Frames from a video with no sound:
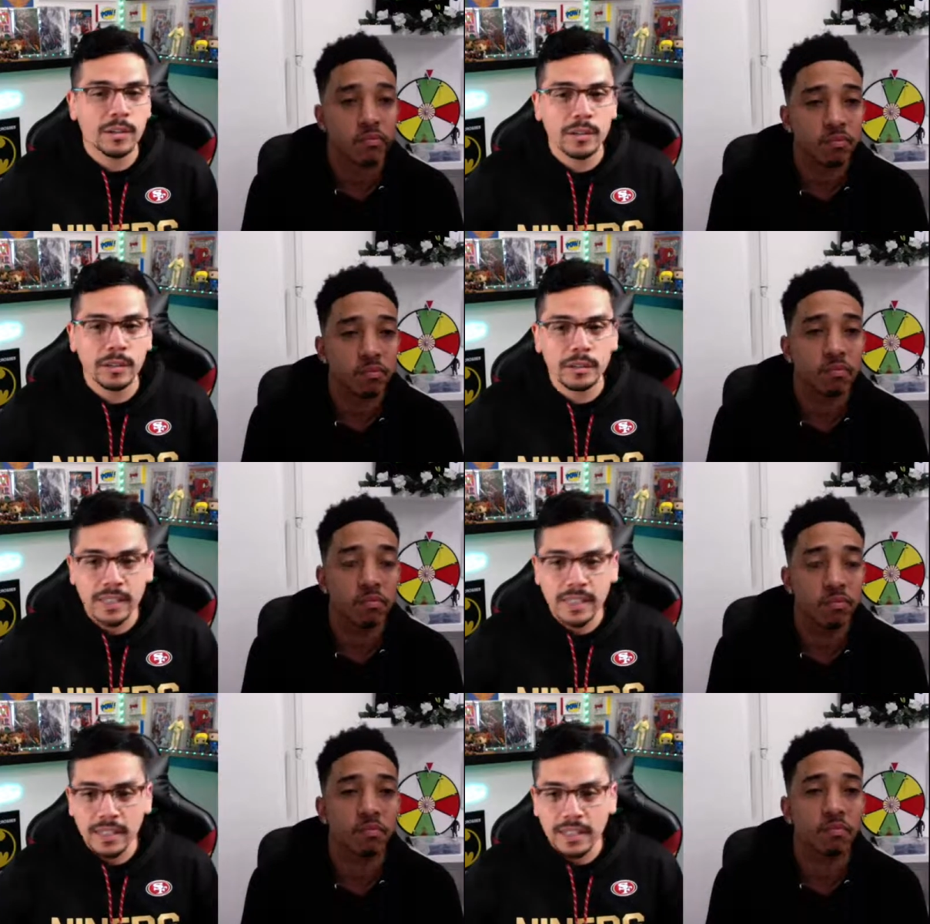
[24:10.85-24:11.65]
Speaker 1: So,
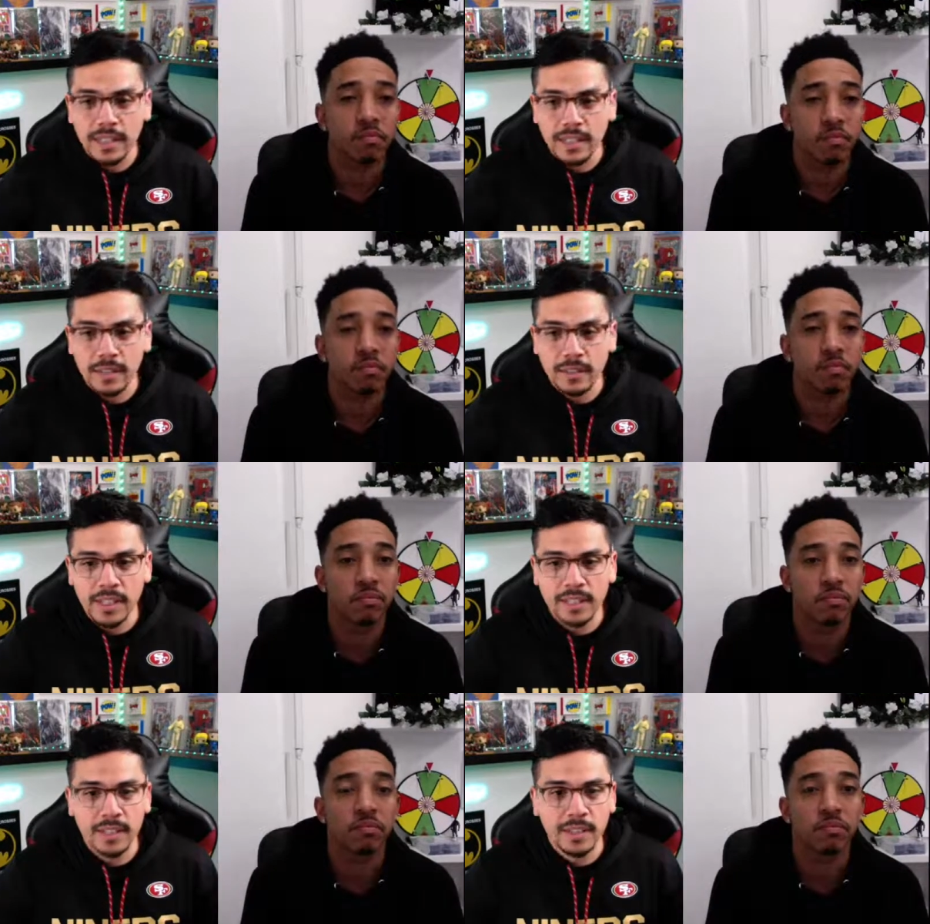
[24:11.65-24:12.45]
uh,
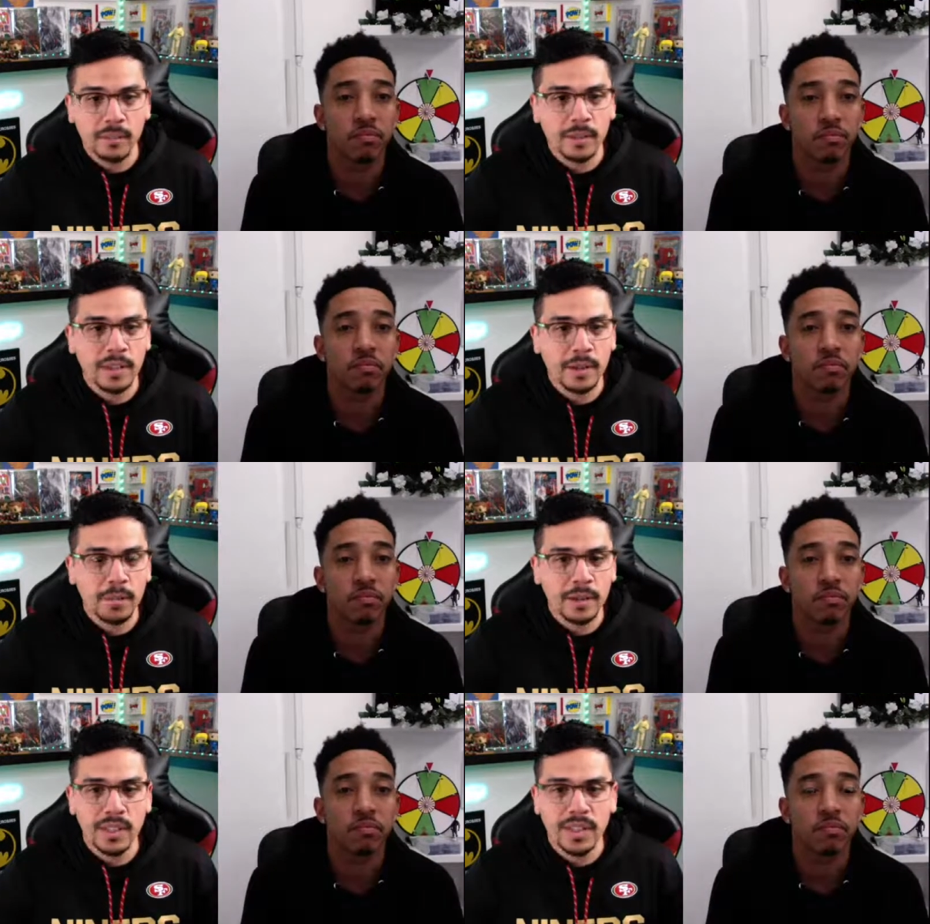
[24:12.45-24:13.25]
thanks again, Brent. I
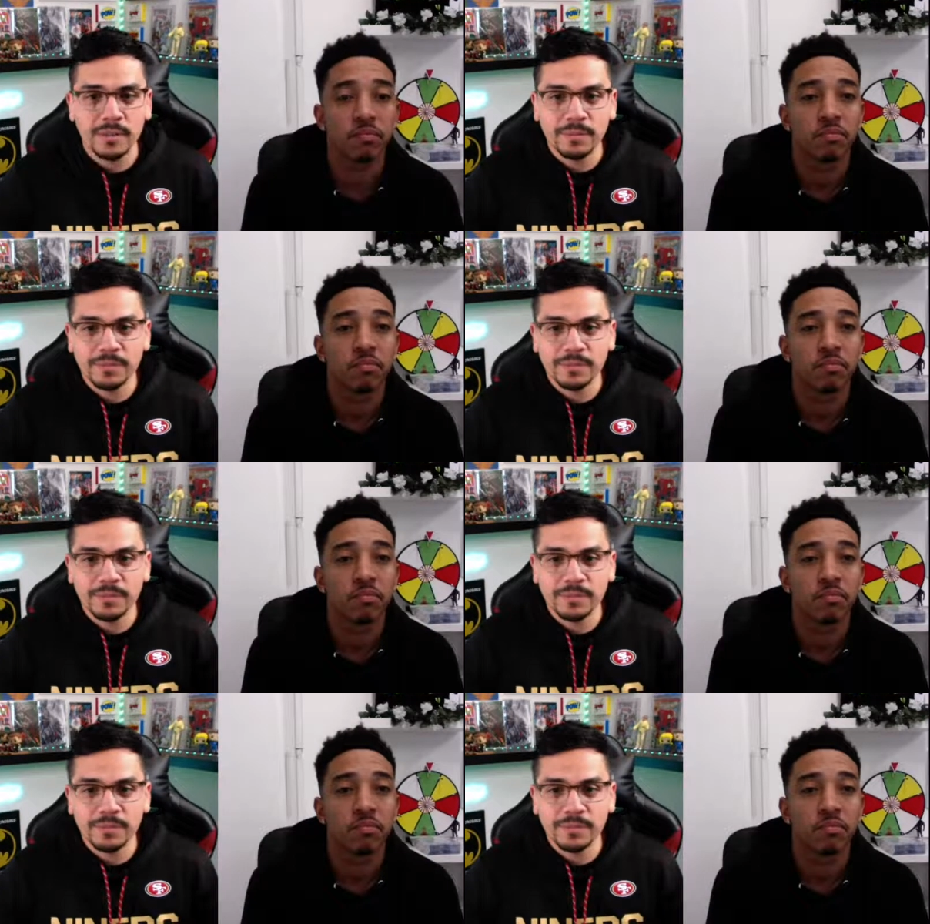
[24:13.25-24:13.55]
appreciate it.